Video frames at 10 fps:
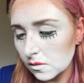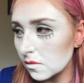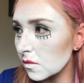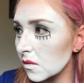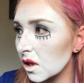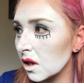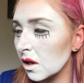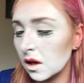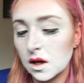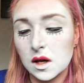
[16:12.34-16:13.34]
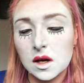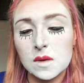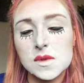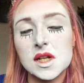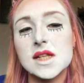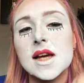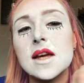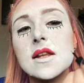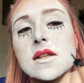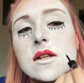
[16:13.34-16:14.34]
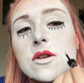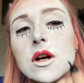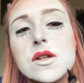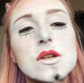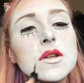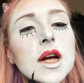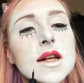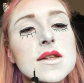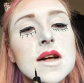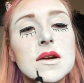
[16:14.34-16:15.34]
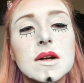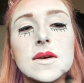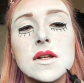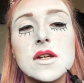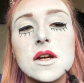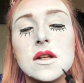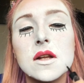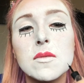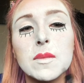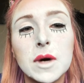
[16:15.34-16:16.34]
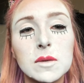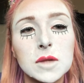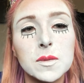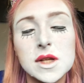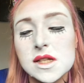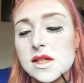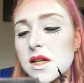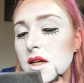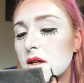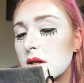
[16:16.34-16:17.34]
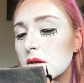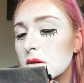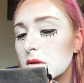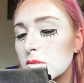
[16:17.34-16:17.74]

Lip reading: I'm just going to take this and draw two lines down. And I'm going to turn my bottom lip into teeth.